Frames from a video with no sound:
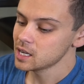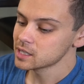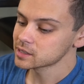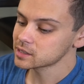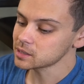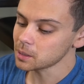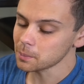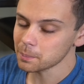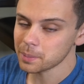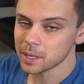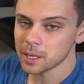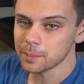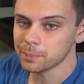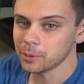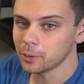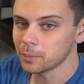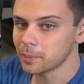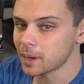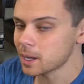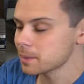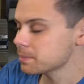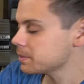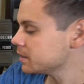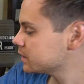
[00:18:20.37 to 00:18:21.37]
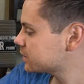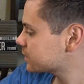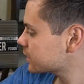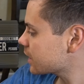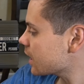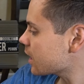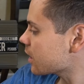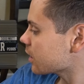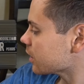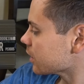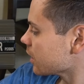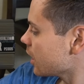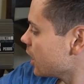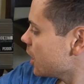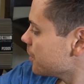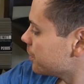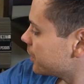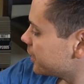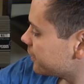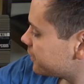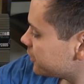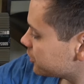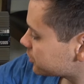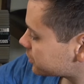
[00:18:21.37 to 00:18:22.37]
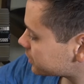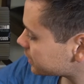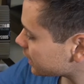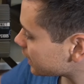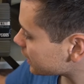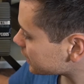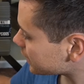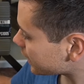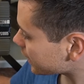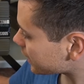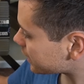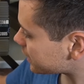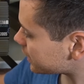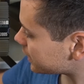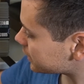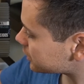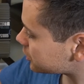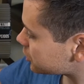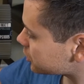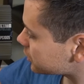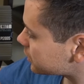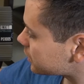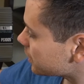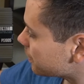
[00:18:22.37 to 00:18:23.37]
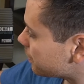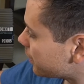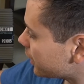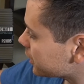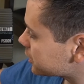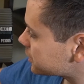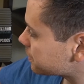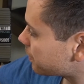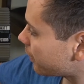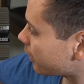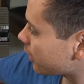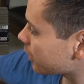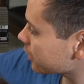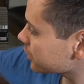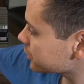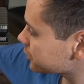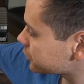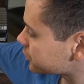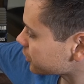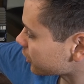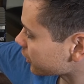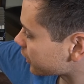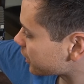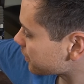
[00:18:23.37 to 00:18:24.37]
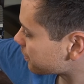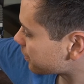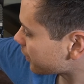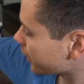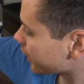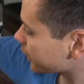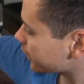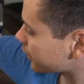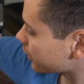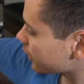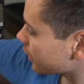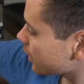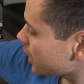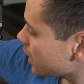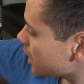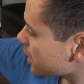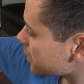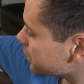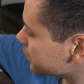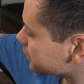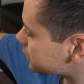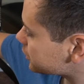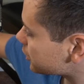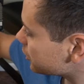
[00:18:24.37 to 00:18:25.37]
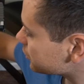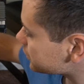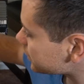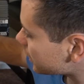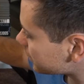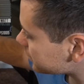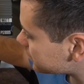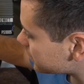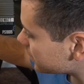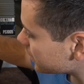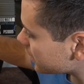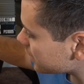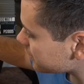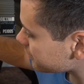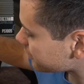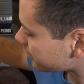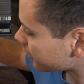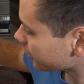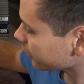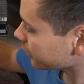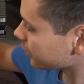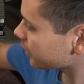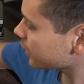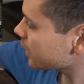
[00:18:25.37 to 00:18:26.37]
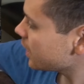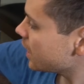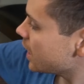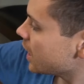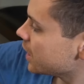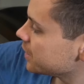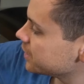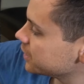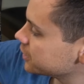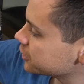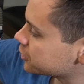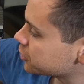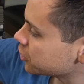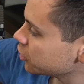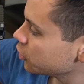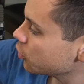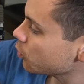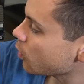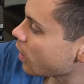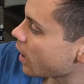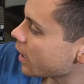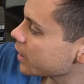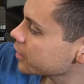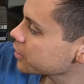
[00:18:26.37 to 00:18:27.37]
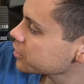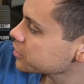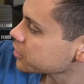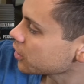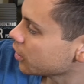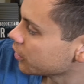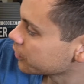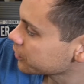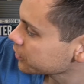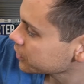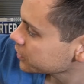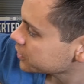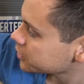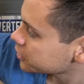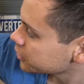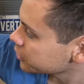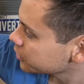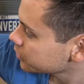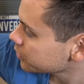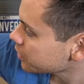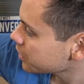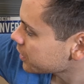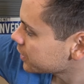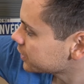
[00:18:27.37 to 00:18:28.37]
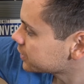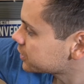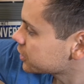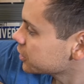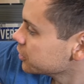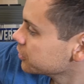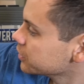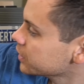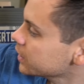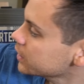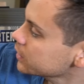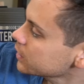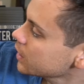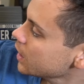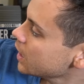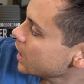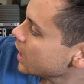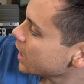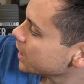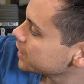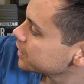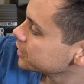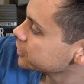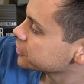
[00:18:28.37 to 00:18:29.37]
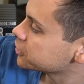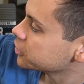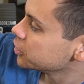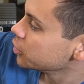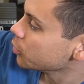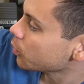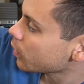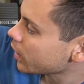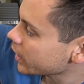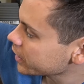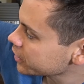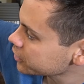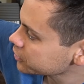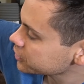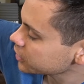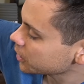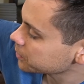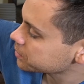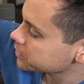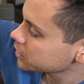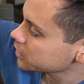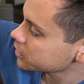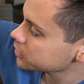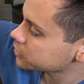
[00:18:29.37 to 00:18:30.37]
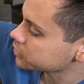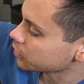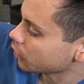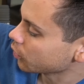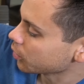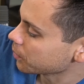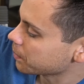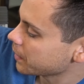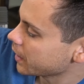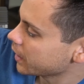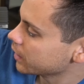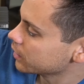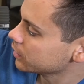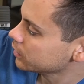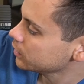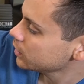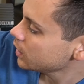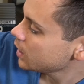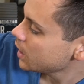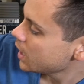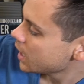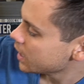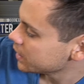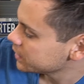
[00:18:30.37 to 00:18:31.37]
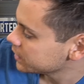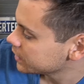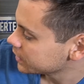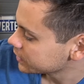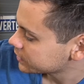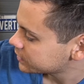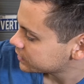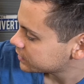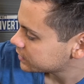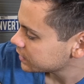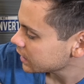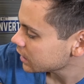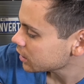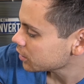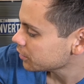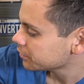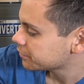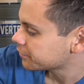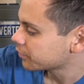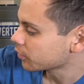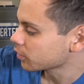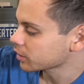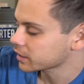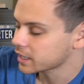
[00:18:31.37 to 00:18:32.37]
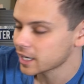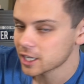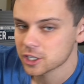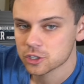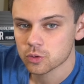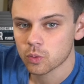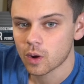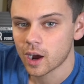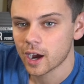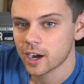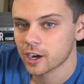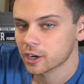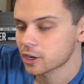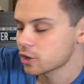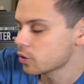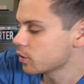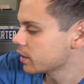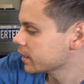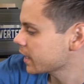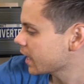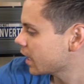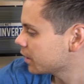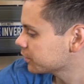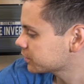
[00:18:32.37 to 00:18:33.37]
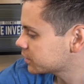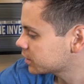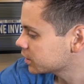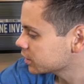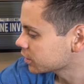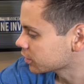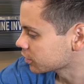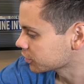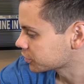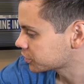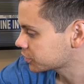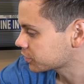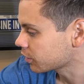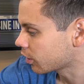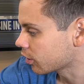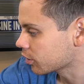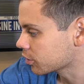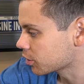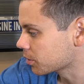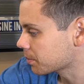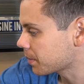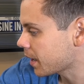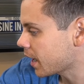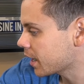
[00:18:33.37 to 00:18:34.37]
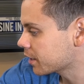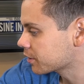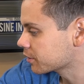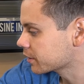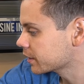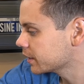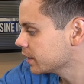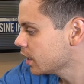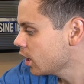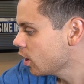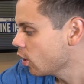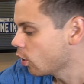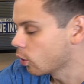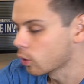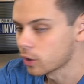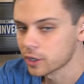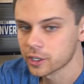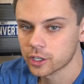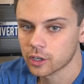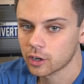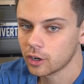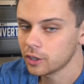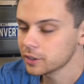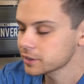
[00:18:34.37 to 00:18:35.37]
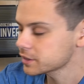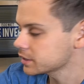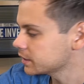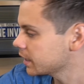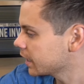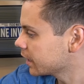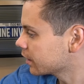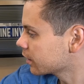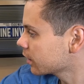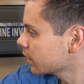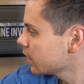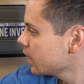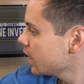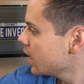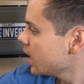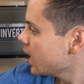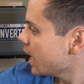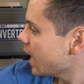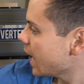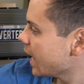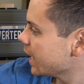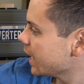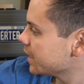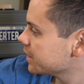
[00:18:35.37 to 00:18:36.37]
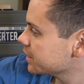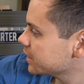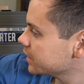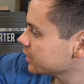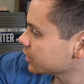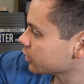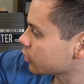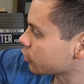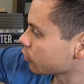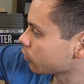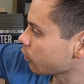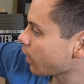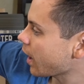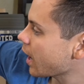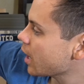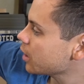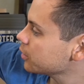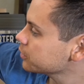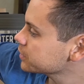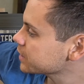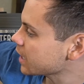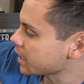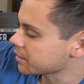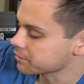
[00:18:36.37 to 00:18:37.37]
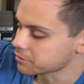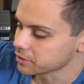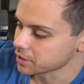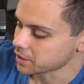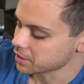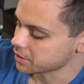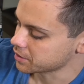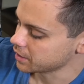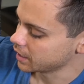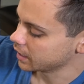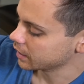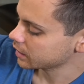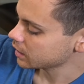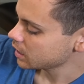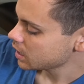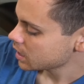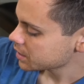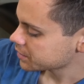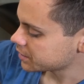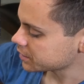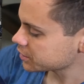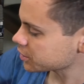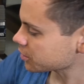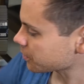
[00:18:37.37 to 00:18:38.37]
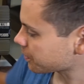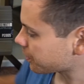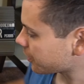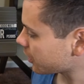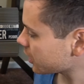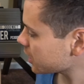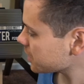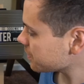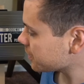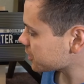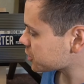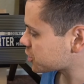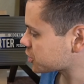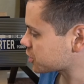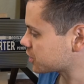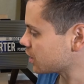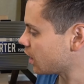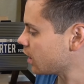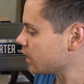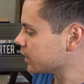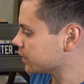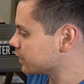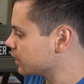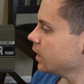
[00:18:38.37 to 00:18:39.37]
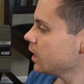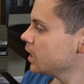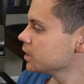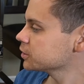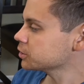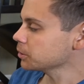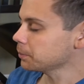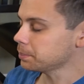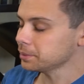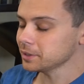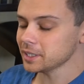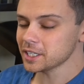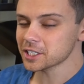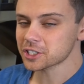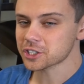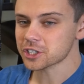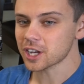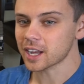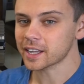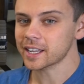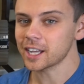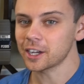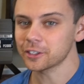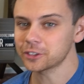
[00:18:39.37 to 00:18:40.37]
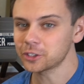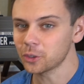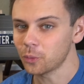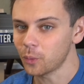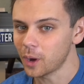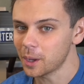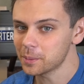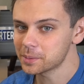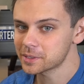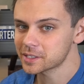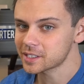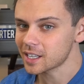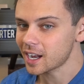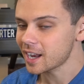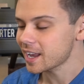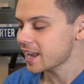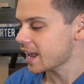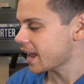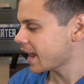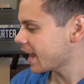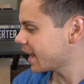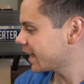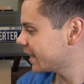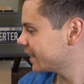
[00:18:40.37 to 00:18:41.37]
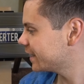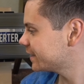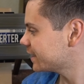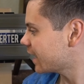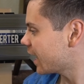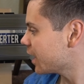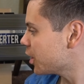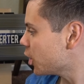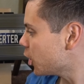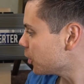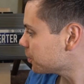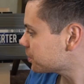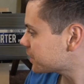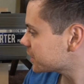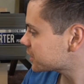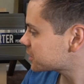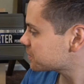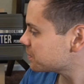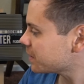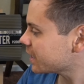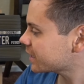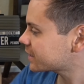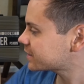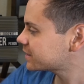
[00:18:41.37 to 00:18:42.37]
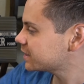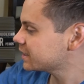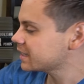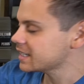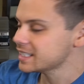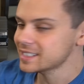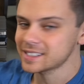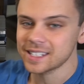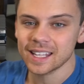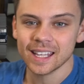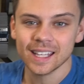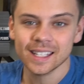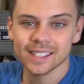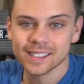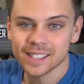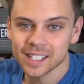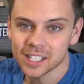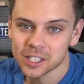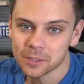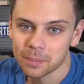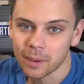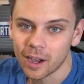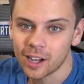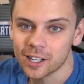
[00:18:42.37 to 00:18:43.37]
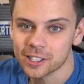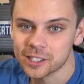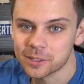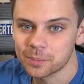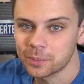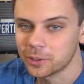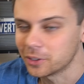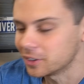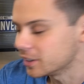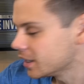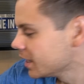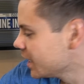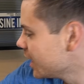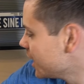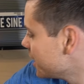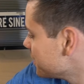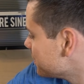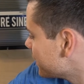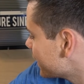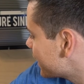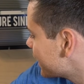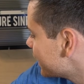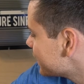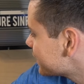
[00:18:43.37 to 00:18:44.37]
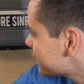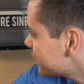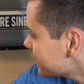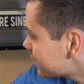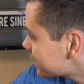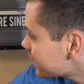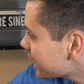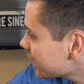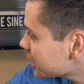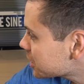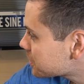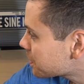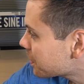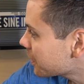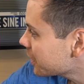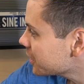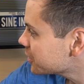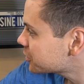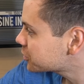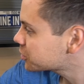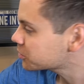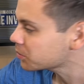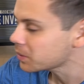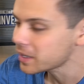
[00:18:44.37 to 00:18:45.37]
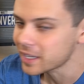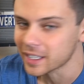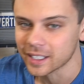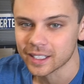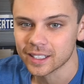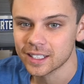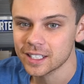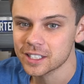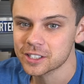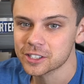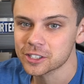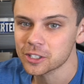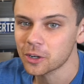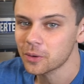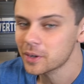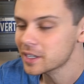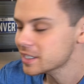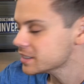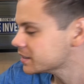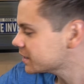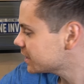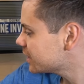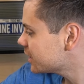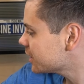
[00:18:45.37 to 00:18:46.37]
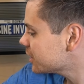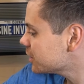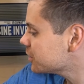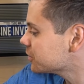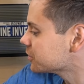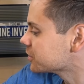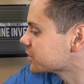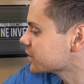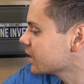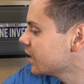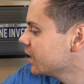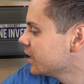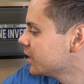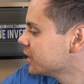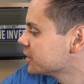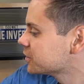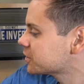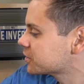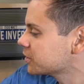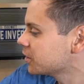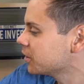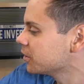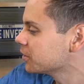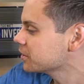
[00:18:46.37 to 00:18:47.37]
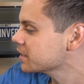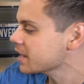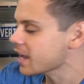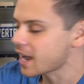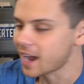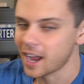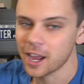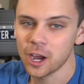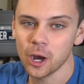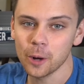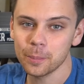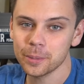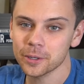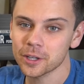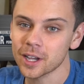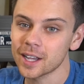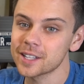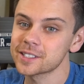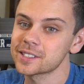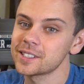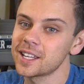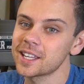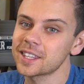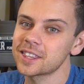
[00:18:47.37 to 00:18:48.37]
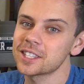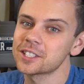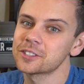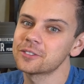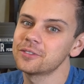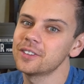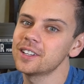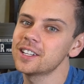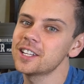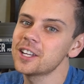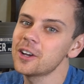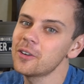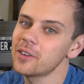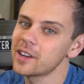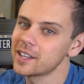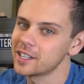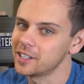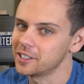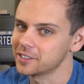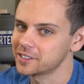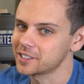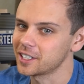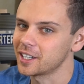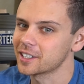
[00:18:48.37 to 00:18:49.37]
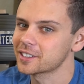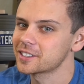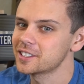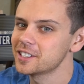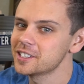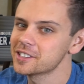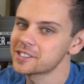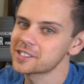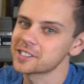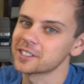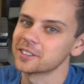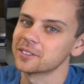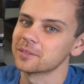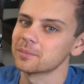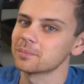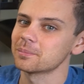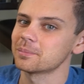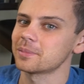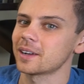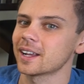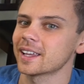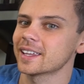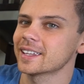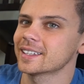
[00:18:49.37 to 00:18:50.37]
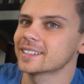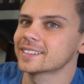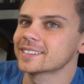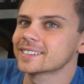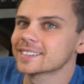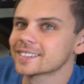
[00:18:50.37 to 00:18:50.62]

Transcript: Some people might be scared, but if you see it like this, just a bus bar, circuit breaker, this goes out to the inverter, and then 2 wires over to this unit, and then 2 wires up to the solar panel, and then a single 4 gauge wire going out to your starter battery or your alternator, and then ground everything, then you're pretty much done. So please check out the website, and I hope this makes it as easy as possible because this thing is pretty sweet and it's so easy to use. So yeah, I hope you guys like this video, and I'll talk to you soon. Bye.